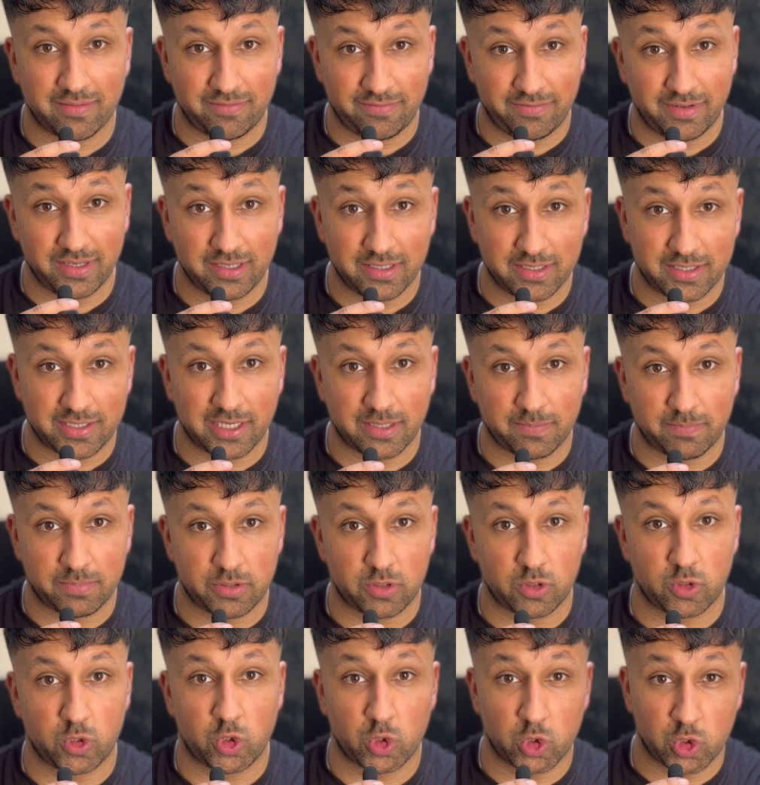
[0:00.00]

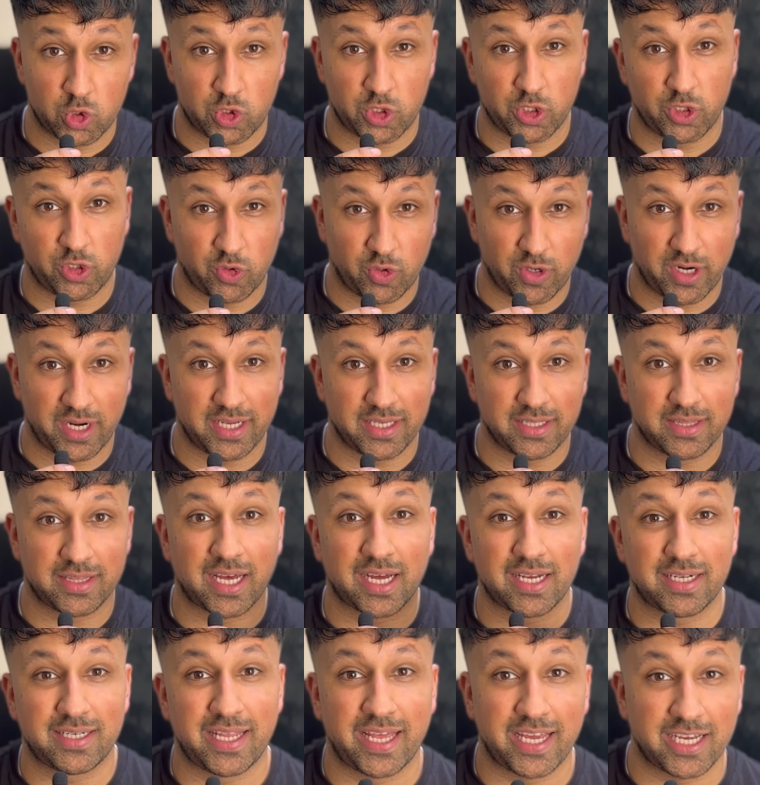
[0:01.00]
fingertips just to create
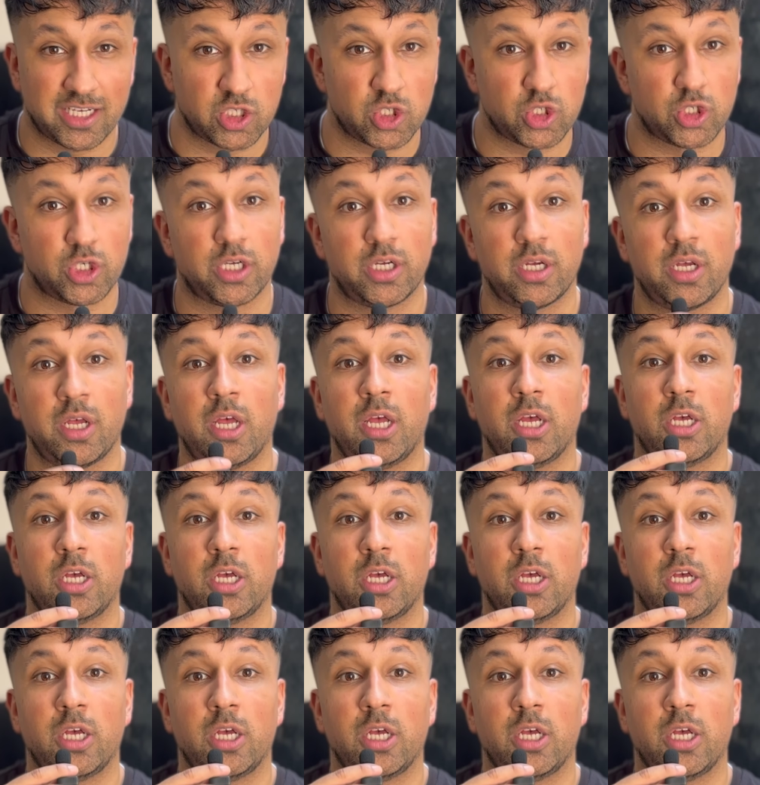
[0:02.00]
that texture.